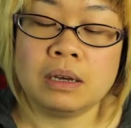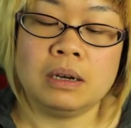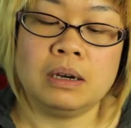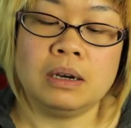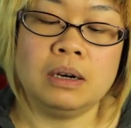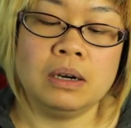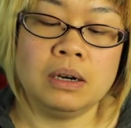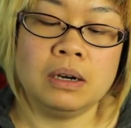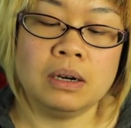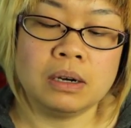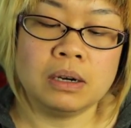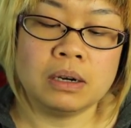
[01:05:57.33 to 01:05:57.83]

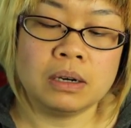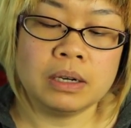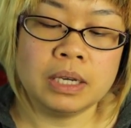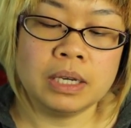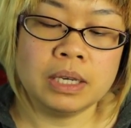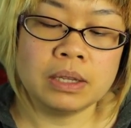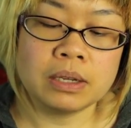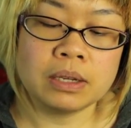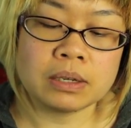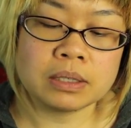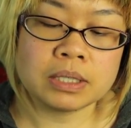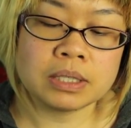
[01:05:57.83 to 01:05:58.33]

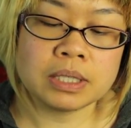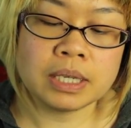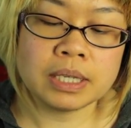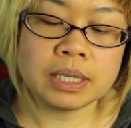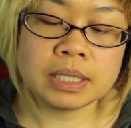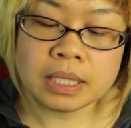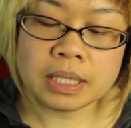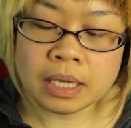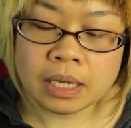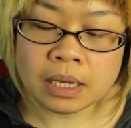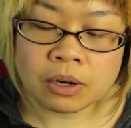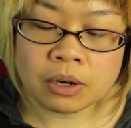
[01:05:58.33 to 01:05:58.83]
either
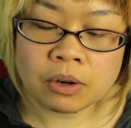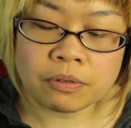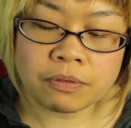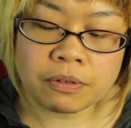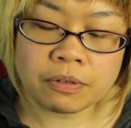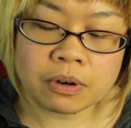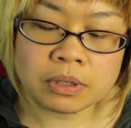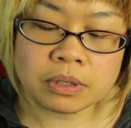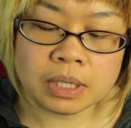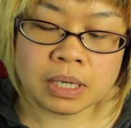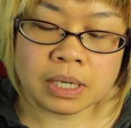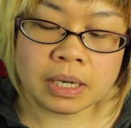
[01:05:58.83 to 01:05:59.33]
16 or
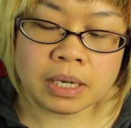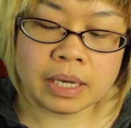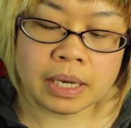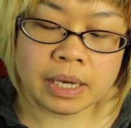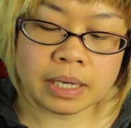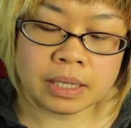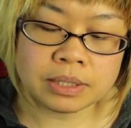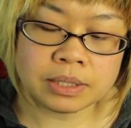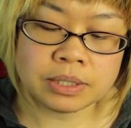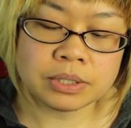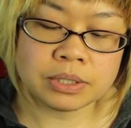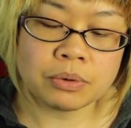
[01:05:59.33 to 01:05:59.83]
14
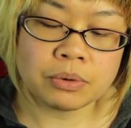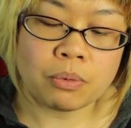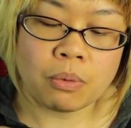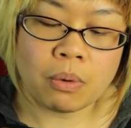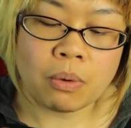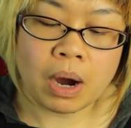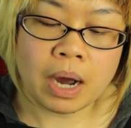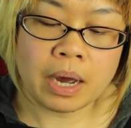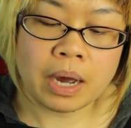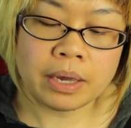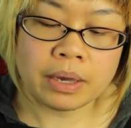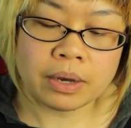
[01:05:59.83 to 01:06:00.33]
gauge
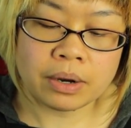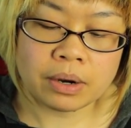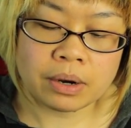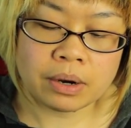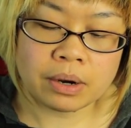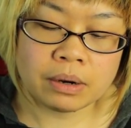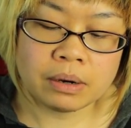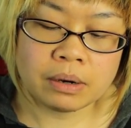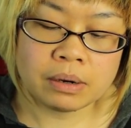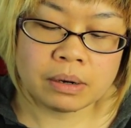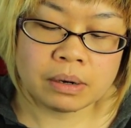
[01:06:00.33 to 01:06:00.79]
wire.